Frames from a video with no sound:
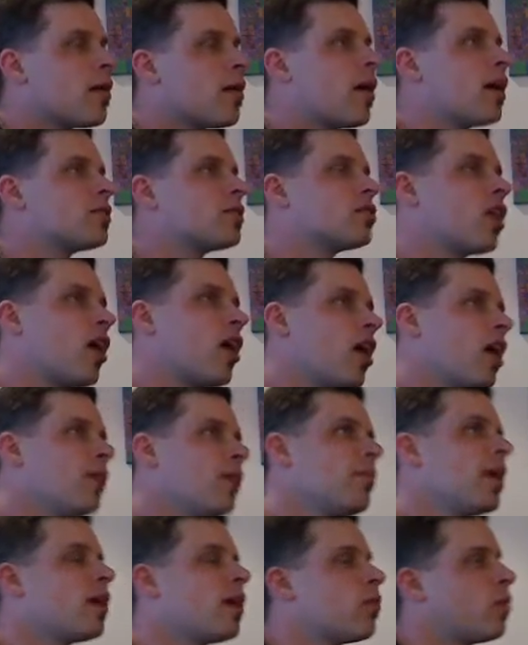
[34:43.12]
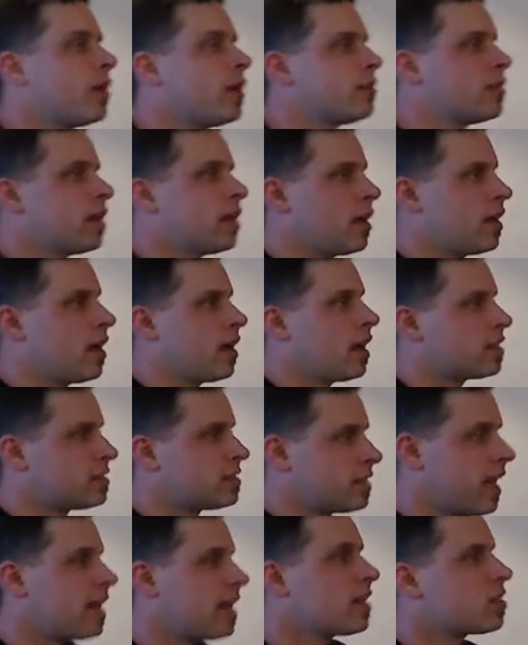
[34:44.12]
a time where a
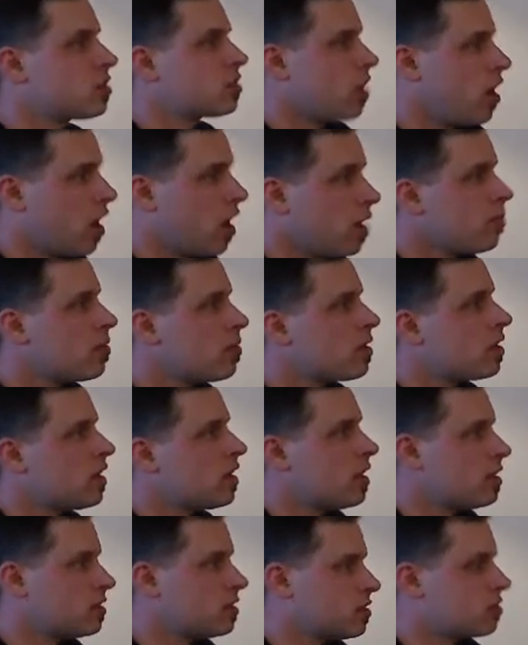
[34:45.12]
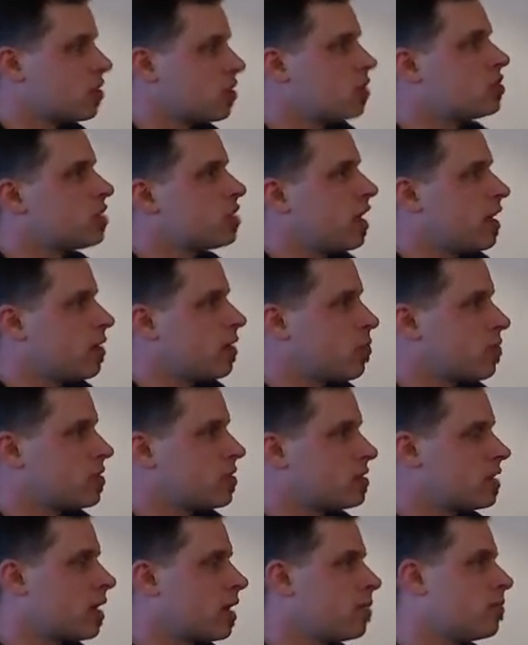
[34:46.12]
static type is associated with
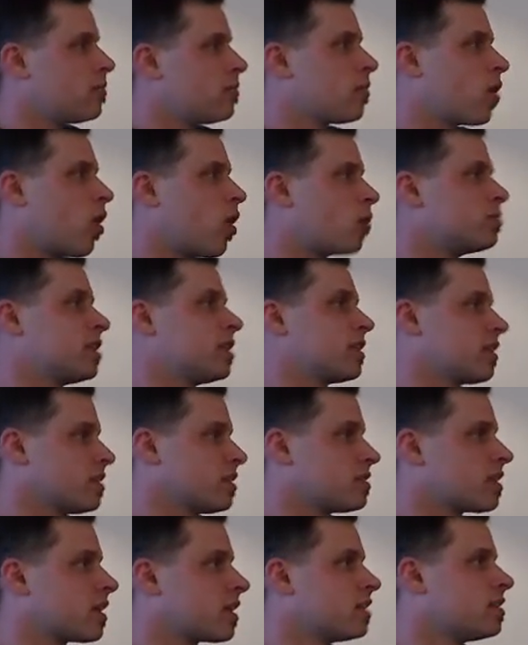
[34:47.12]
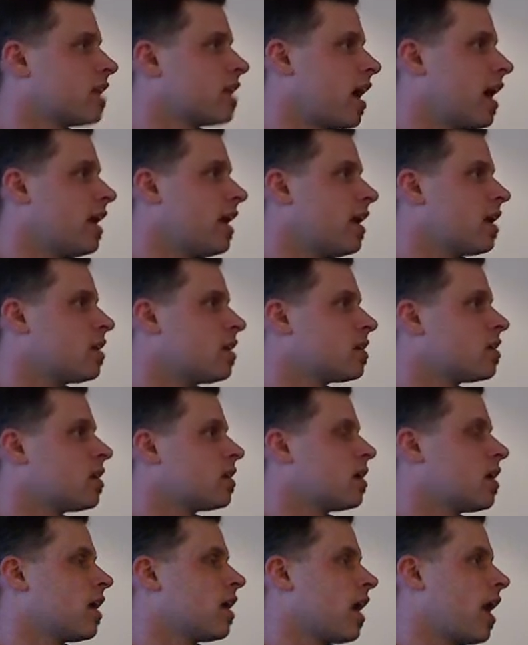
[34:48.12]
some object of container,
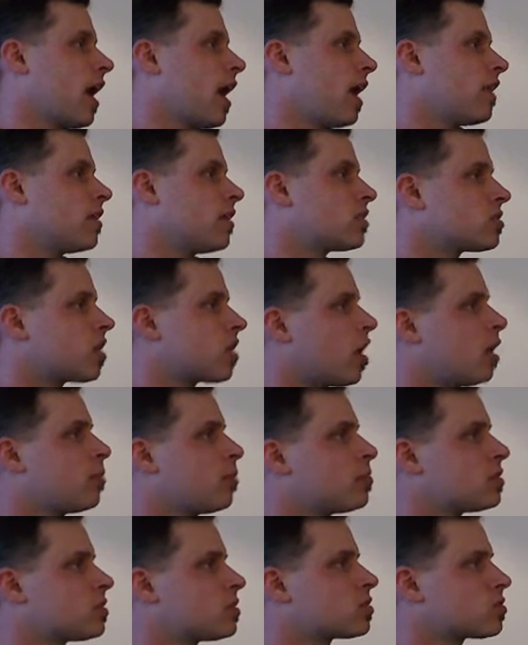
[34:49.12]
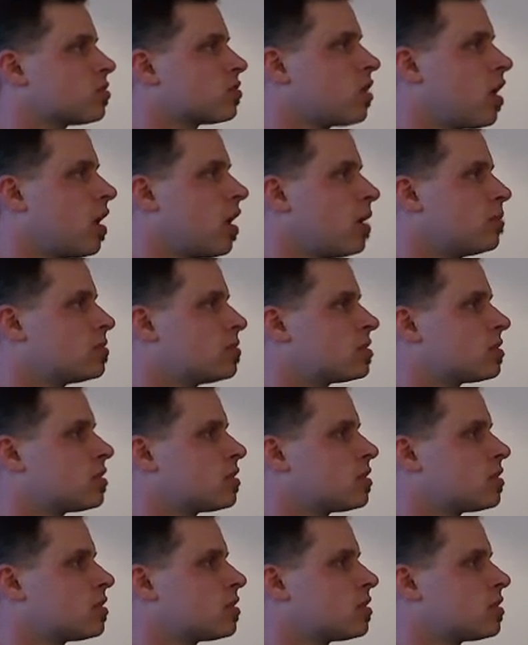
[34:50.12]
and the type describes